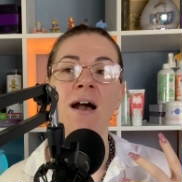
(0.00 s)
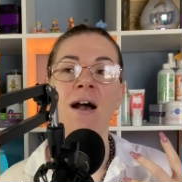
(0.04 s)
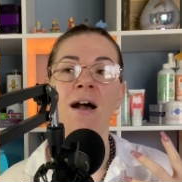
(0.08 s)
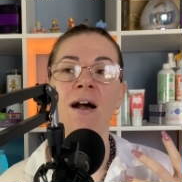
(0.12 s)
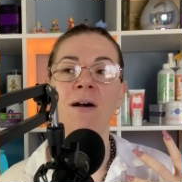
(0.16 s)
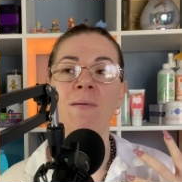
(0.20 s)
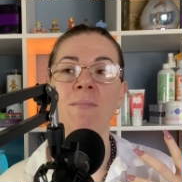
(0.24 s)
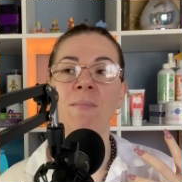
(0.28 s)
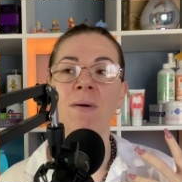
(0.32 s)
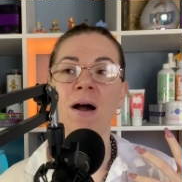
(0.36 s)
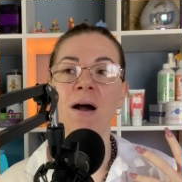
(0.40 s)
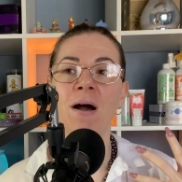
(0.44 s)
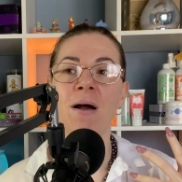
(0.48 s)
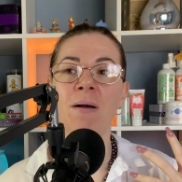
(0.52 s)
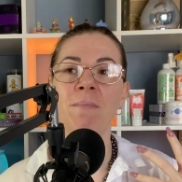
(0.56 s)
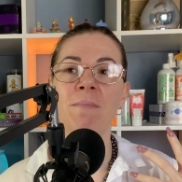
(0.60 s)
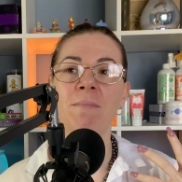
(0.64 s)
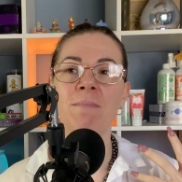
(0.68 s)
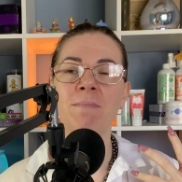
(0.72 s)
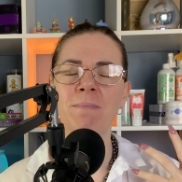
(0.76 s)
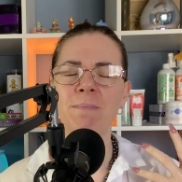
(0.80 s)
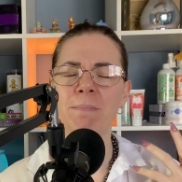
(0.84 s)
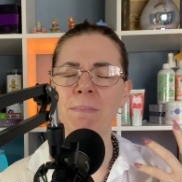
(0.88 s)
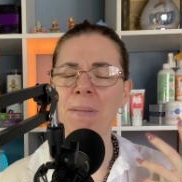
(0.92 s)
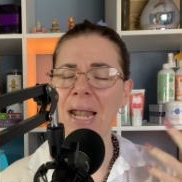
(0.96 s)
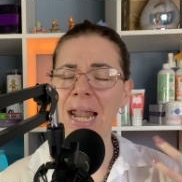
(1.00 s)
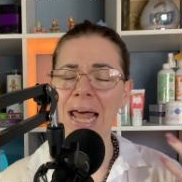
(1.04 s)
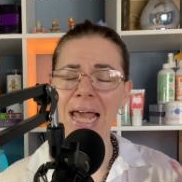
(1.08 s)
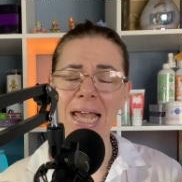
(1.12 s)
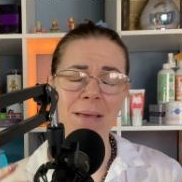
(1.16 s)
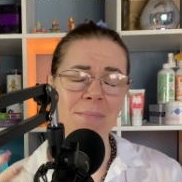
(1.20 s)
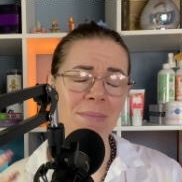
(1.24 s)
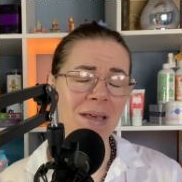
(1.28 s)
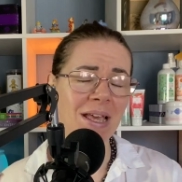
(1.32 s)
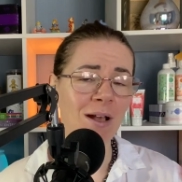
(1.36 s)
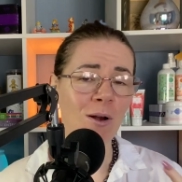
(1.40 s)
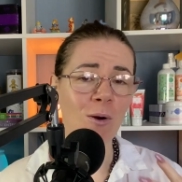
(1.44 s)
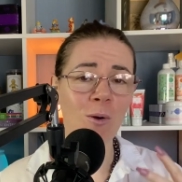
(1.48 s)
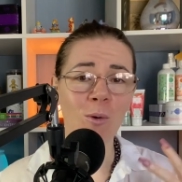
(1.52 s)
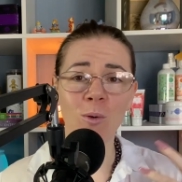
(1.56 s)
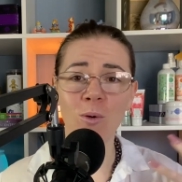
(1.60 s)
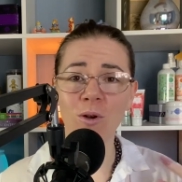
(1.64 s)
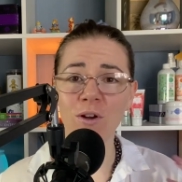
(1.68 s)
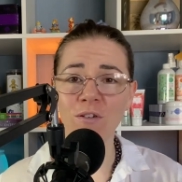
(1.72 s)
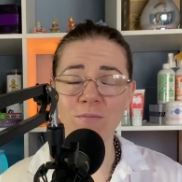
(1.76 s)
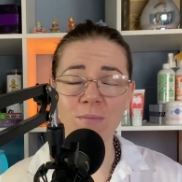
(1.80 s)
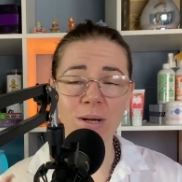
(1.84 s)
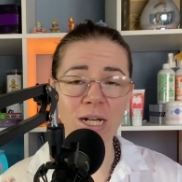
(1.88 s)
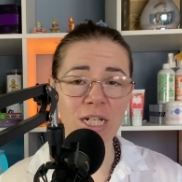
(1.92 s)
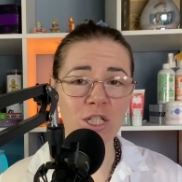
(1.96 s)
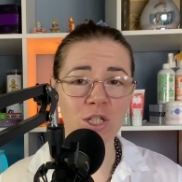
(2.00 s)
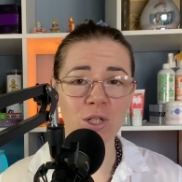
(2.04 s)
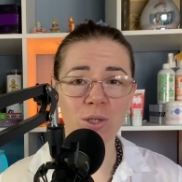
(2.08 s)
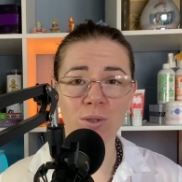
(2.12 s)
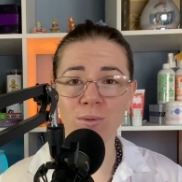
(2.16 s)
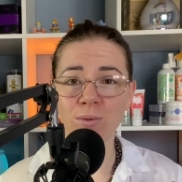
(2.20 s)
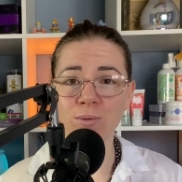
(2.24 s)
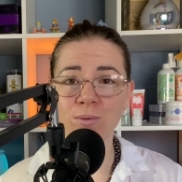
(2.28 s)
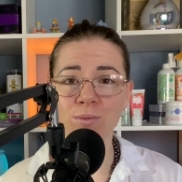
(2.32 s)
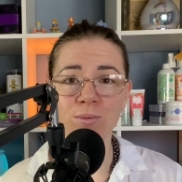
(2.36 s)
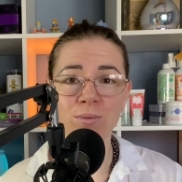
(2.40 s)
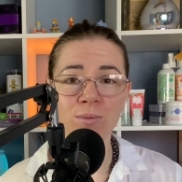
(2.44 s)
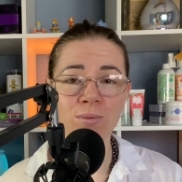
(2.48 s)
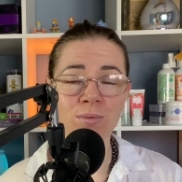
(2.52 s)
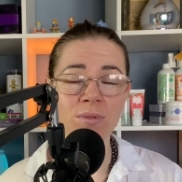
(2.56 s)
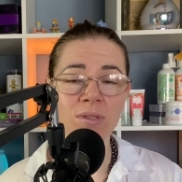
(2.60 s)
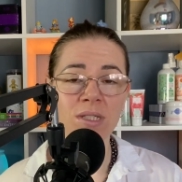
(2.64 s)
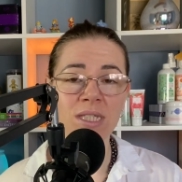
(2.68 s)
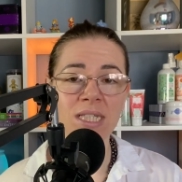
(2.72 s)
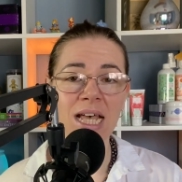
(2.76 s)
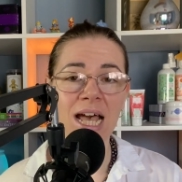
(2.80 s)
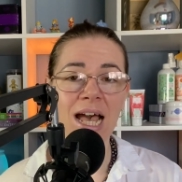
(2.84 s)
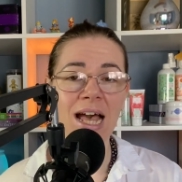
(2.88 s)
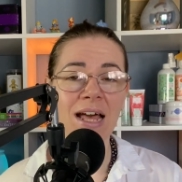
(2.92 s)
I'm blaming all of my tools,